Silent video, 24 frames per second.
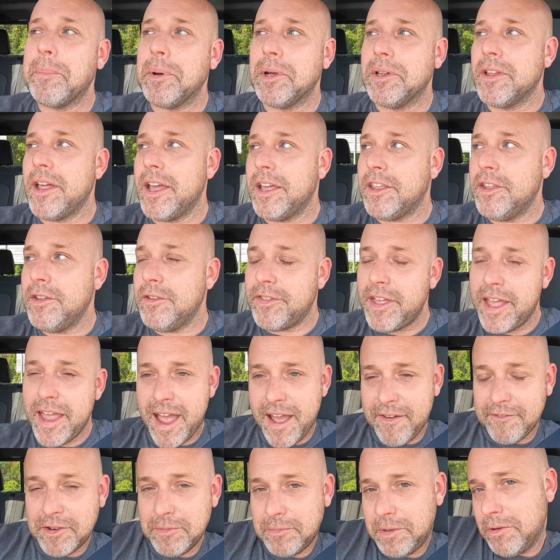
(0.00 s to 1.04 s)
but like they
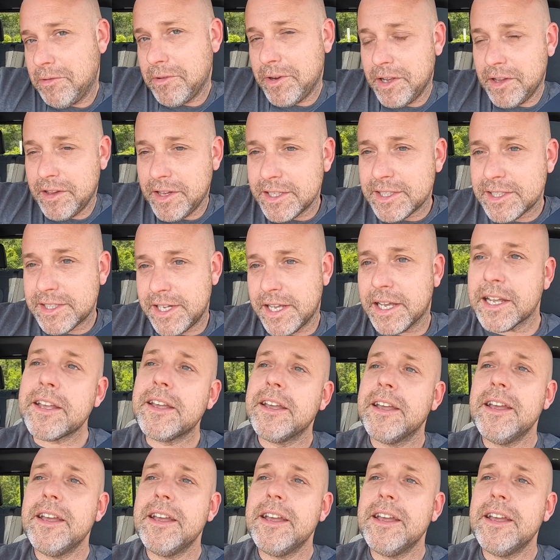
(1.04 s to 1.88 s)
have to be realistic.